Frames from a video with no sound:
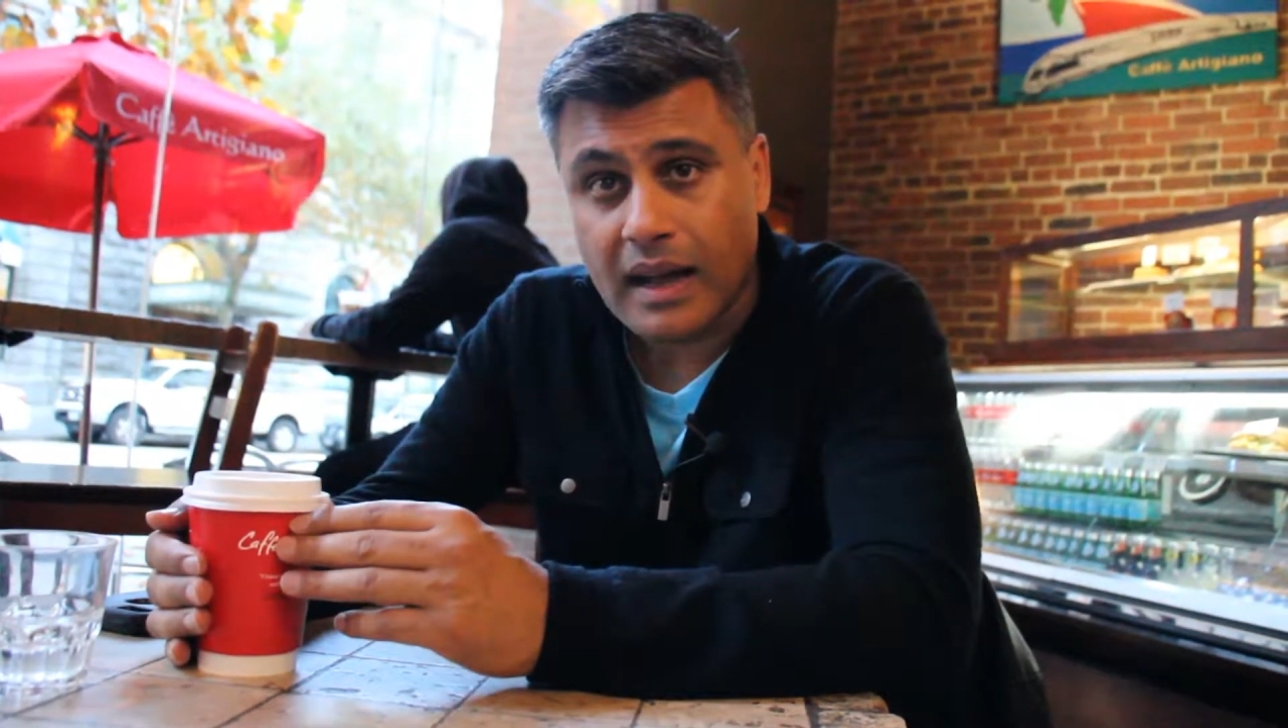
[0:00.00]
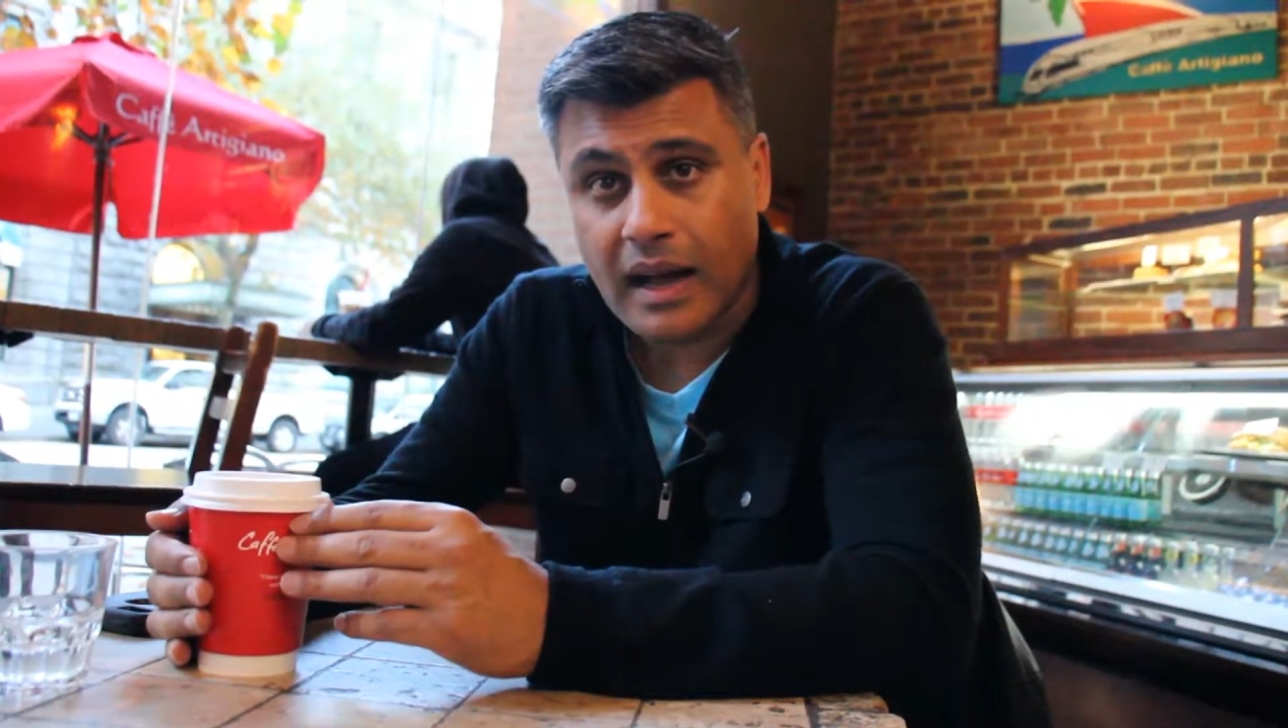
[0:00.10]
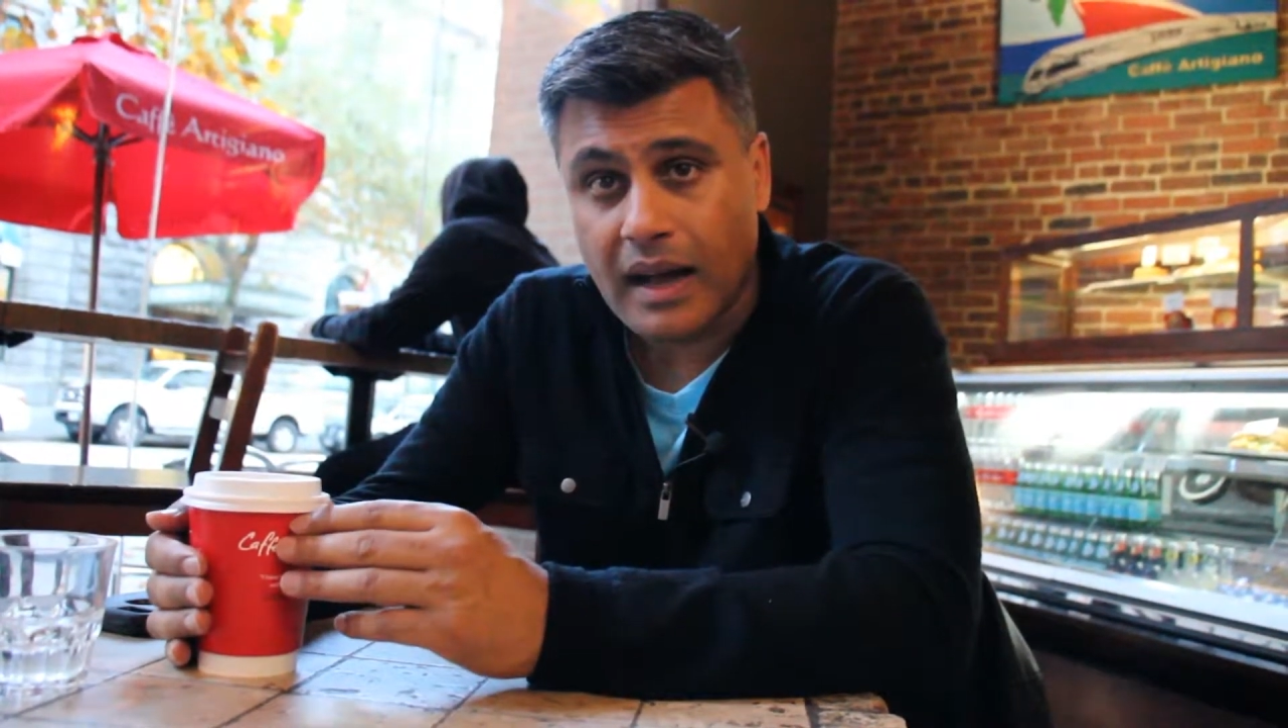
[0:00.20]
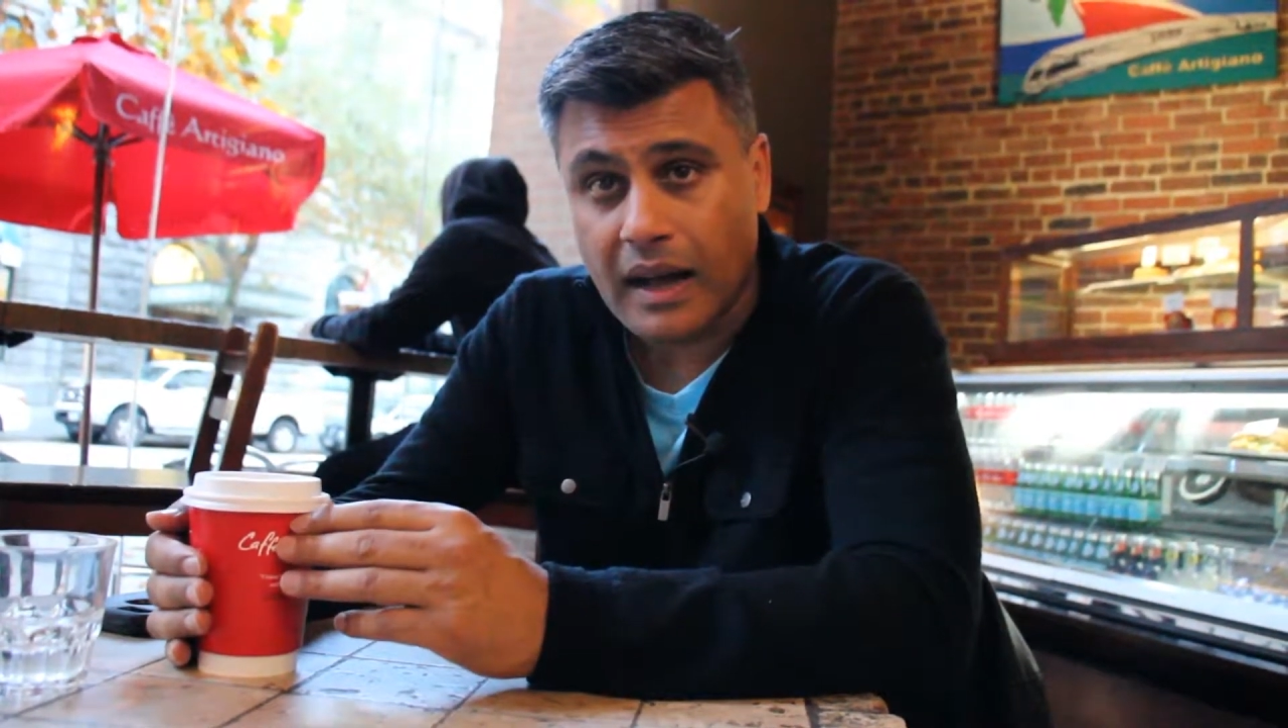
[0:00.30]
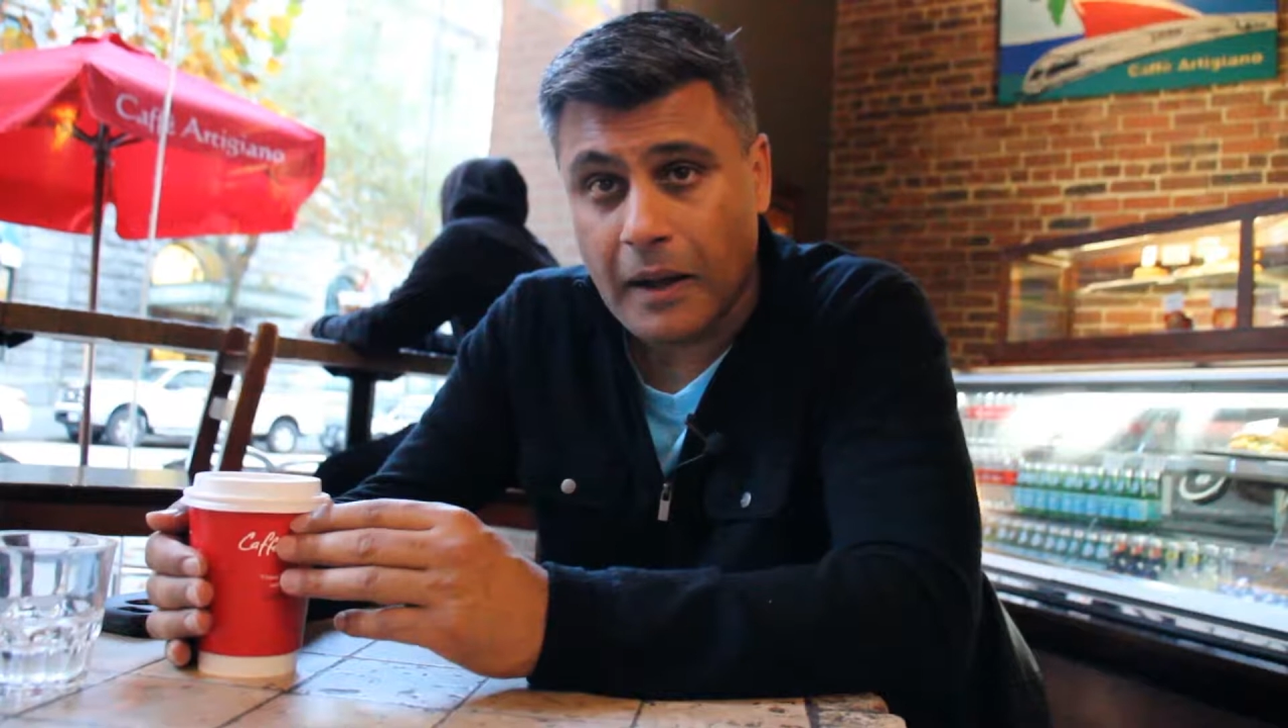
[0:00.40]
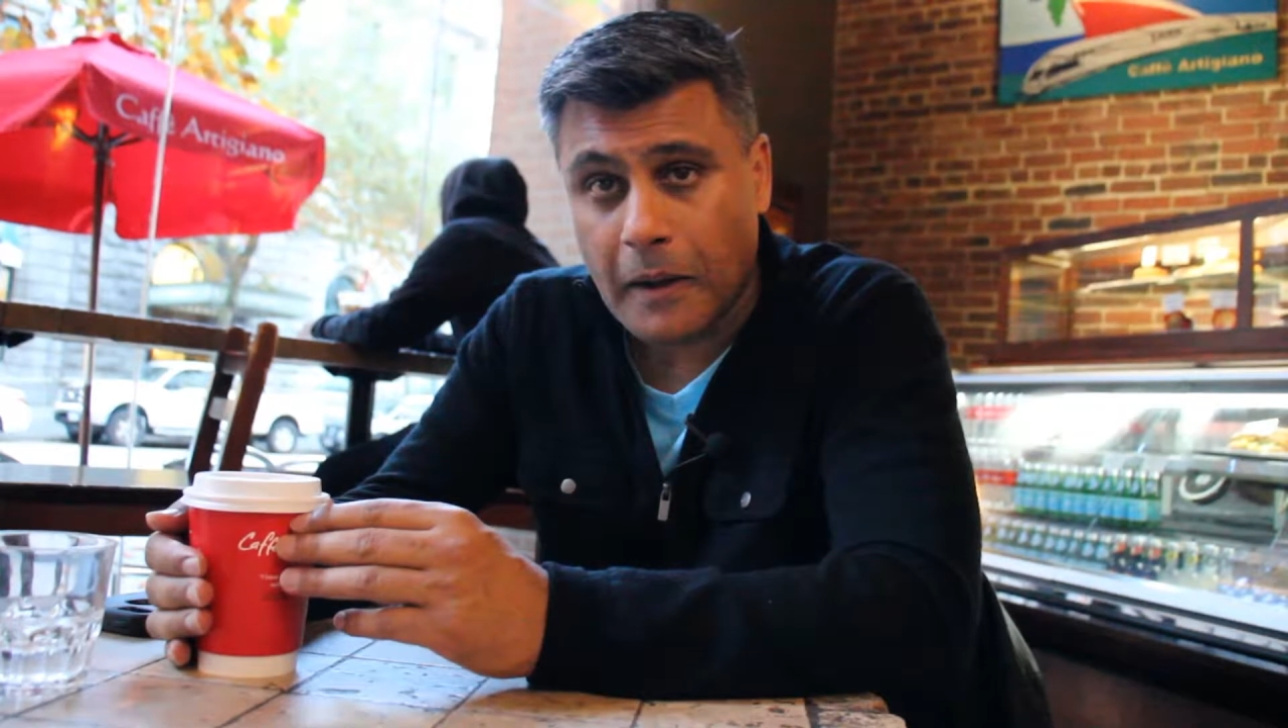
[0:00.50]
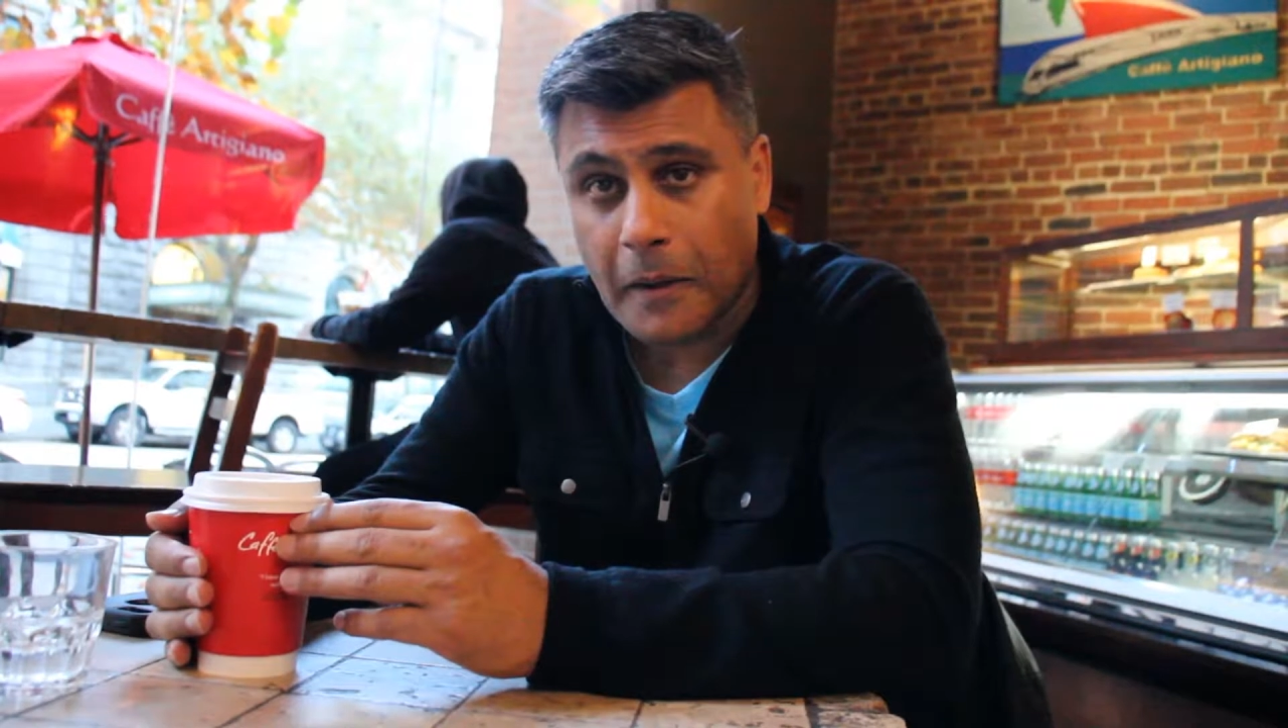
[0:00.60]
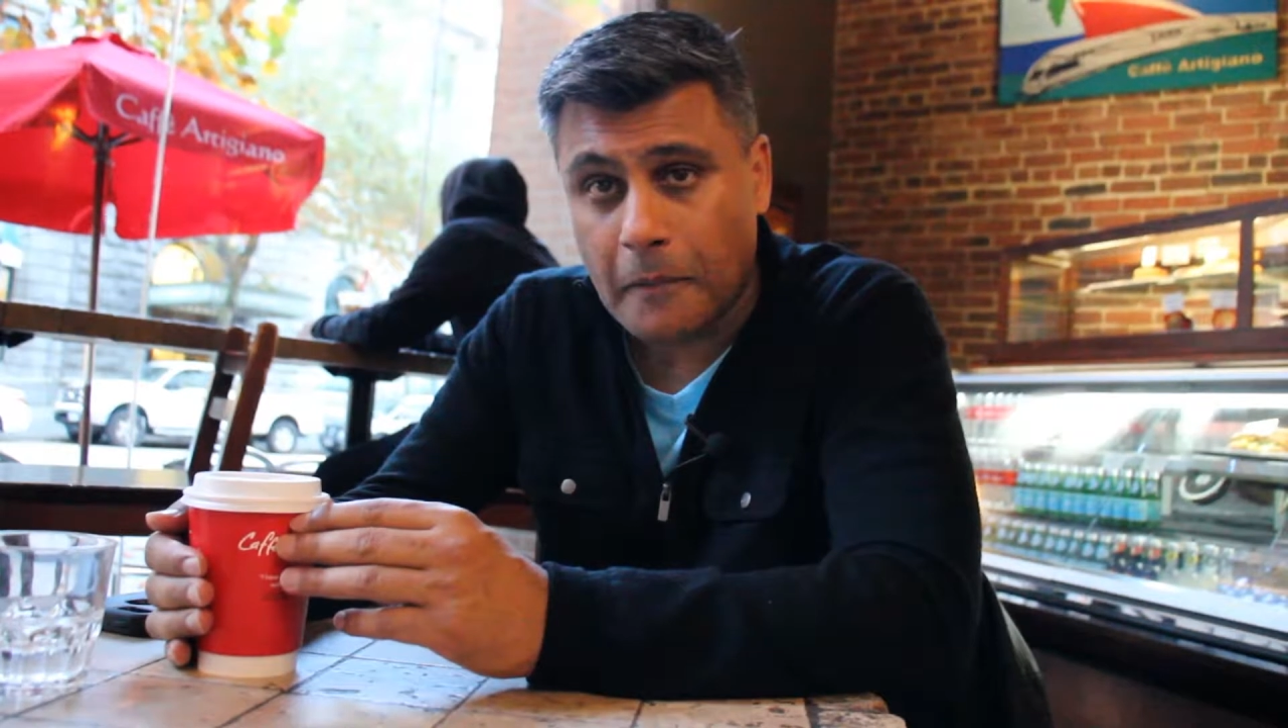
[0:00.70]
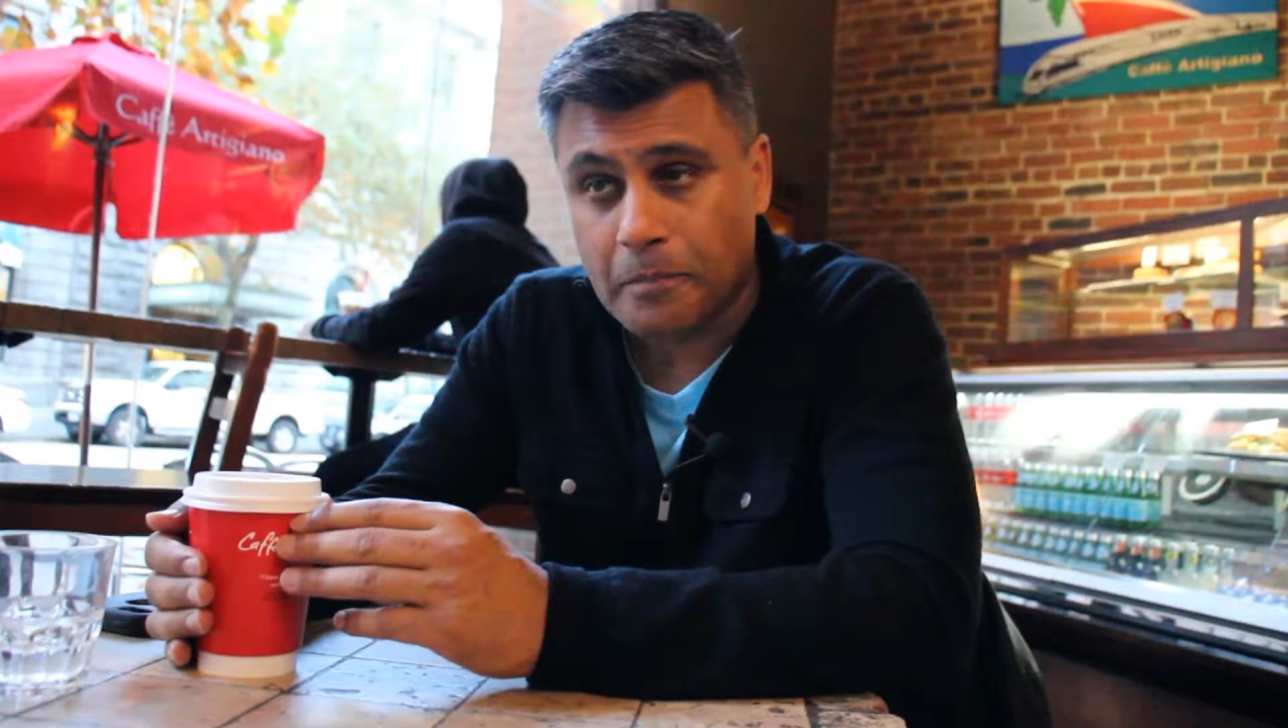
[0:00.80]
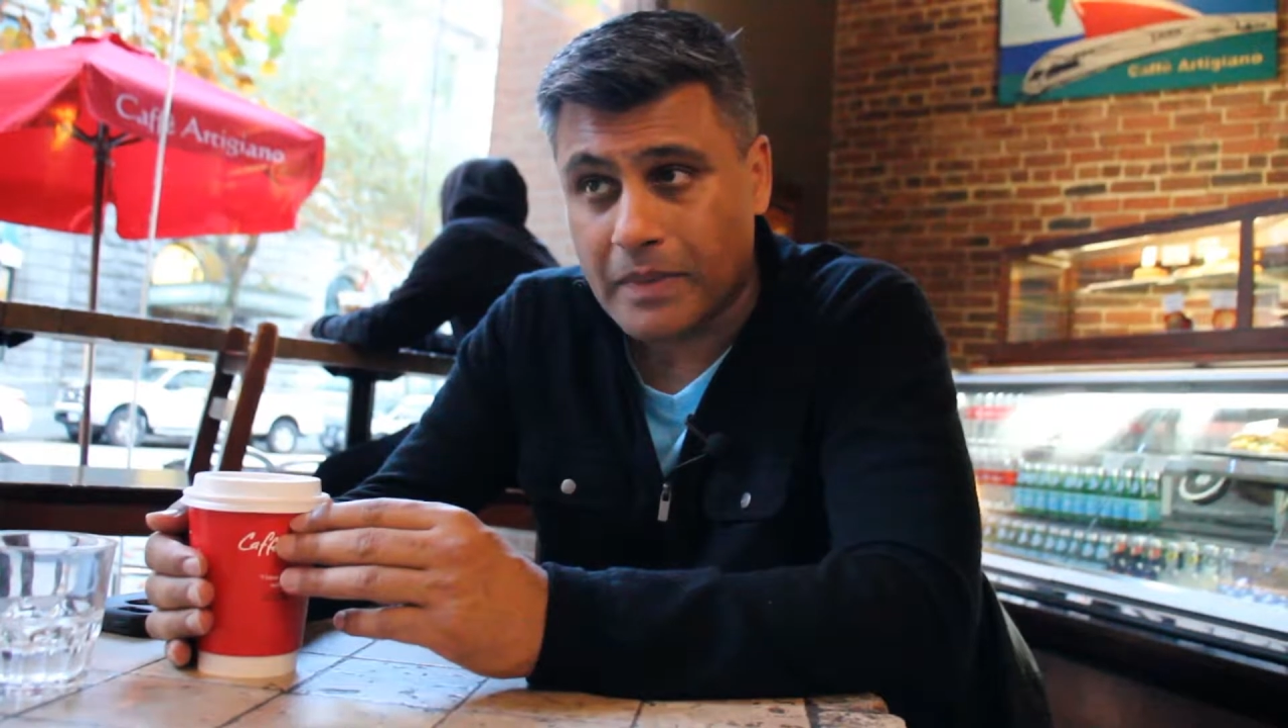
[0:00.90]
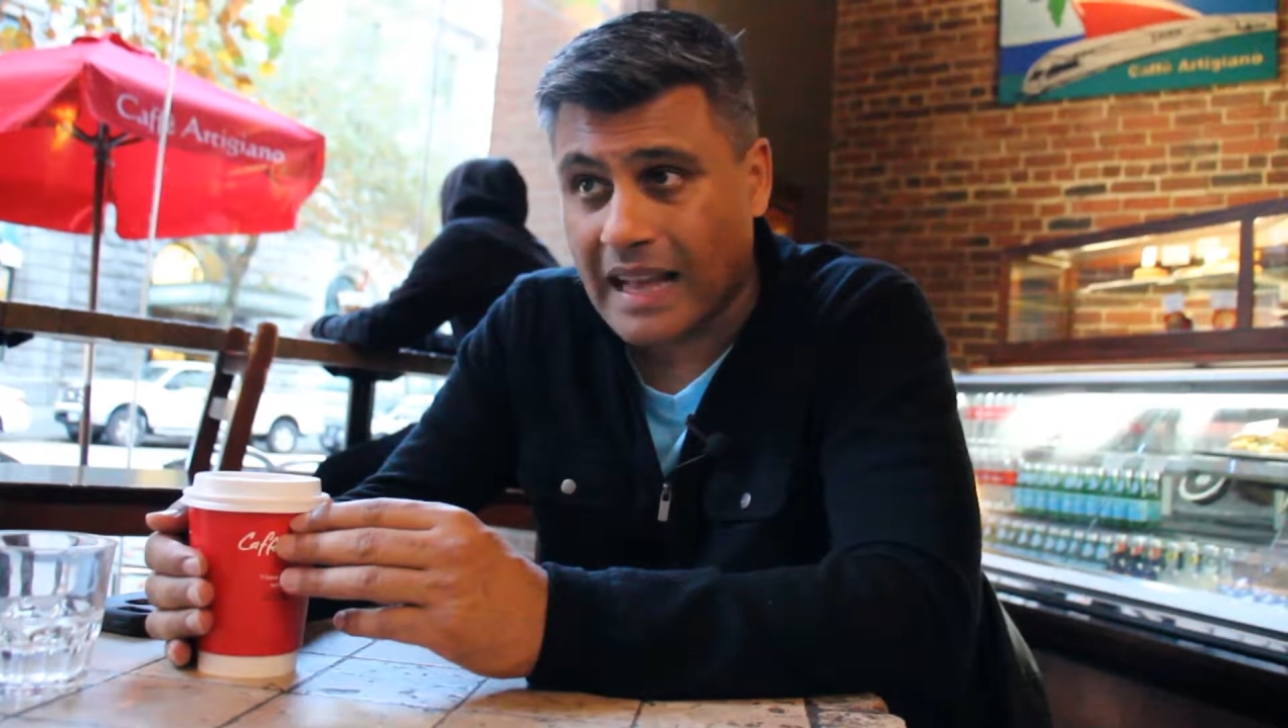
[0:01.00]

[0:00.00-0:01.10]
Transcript: um,